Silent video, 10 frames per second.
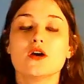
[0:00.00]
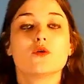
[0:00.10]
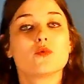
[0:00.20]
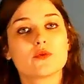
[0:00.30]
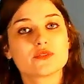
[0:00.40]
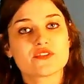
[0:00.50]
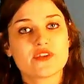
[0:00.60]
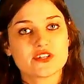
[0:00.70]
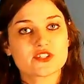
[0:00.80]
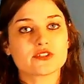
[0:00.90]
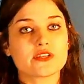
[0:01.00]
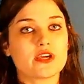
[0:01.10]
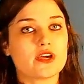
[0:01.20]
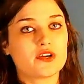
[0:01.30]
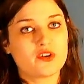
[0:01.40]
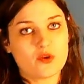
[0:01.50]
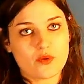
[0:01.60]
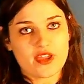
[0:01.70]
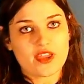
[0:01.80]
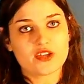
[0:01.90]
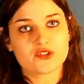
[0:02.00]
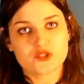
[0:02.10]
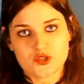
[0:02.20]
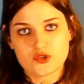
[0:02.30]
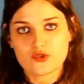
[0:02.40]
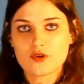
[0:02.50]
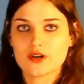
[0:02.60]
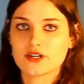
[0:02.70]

what was eventually going to